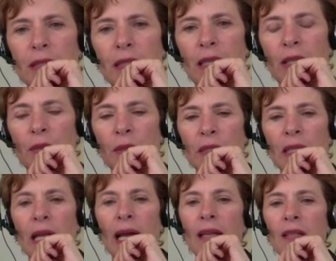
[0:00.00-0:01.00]
in that you would
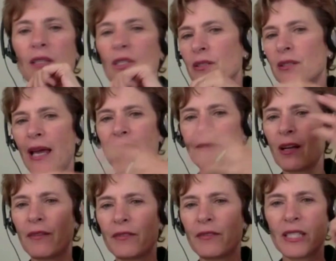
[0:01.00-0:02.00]
like to have a
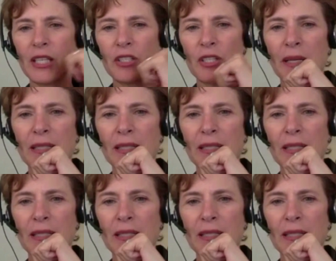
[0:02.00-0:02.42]
conversation